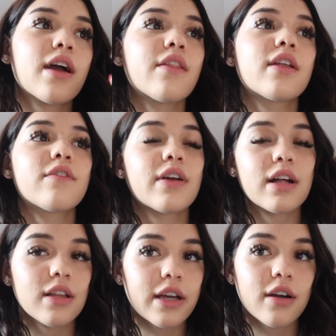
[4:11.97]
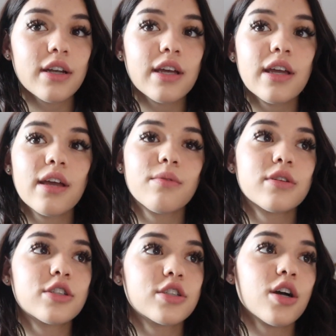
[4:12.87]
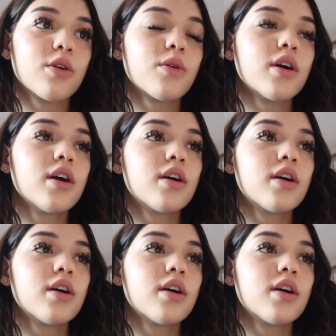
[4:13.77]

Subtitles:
and then if I click on it, it would show,